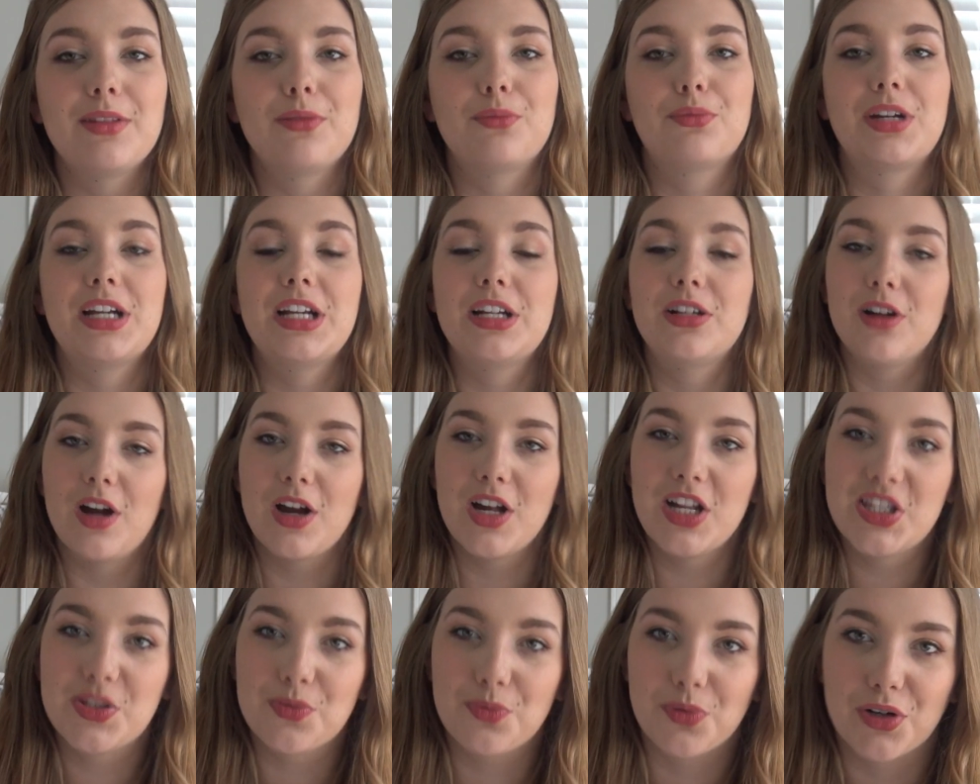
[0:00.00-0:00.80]
read
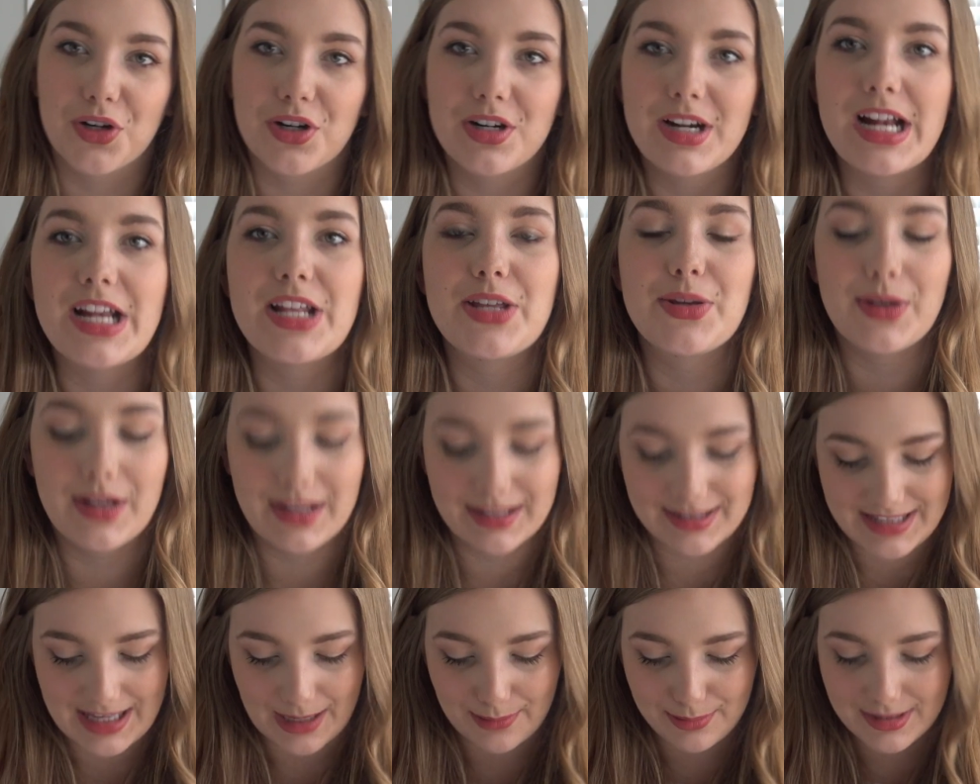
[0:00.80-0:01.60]
God's word and you
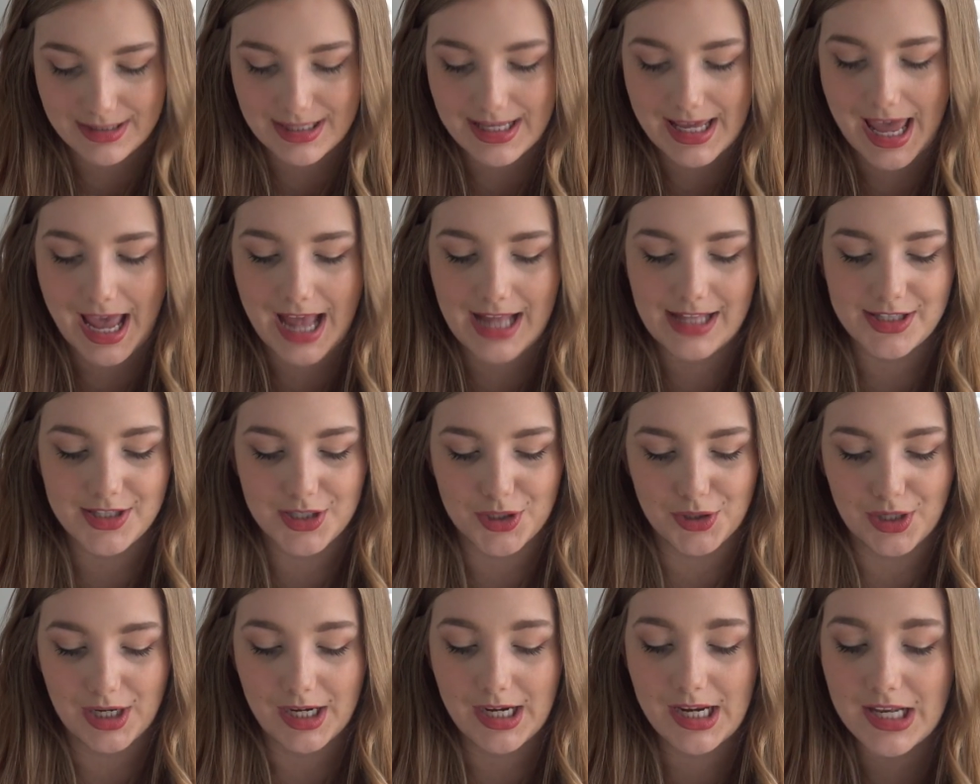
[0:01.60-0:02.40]
accept the
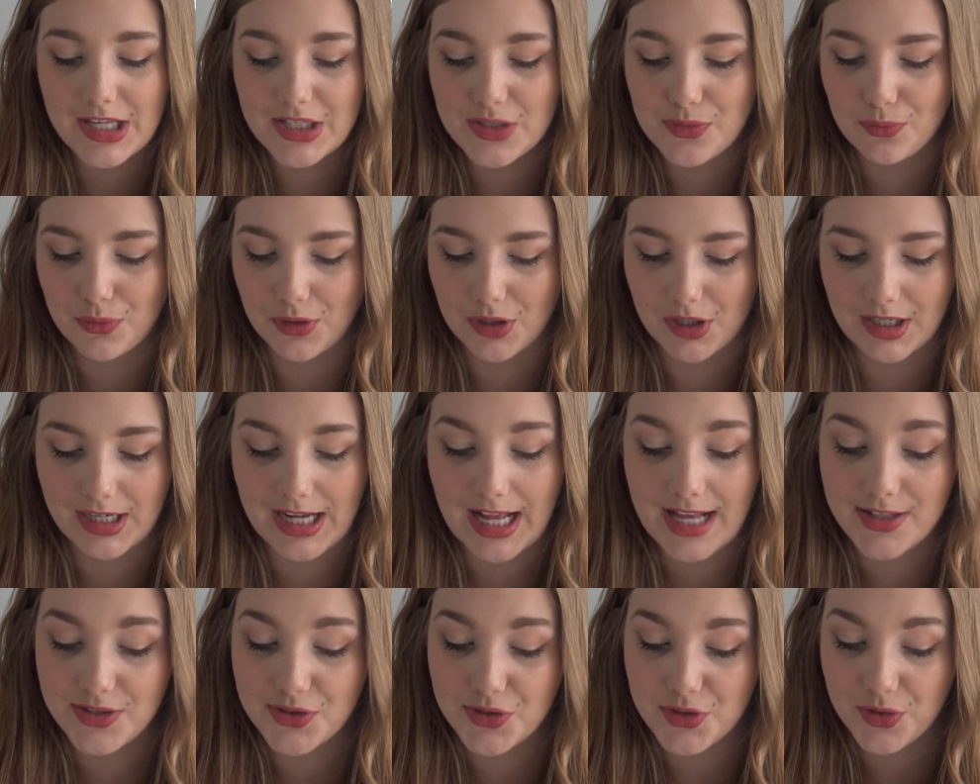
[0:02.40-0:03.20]
answer in his word
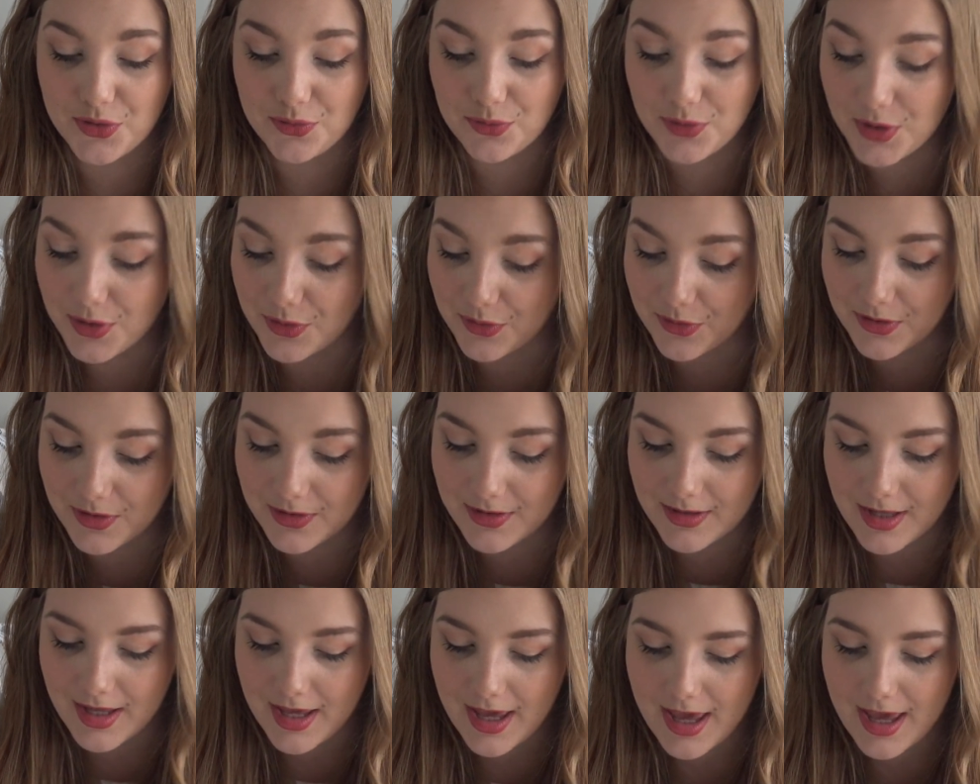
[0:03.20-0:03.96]
as truth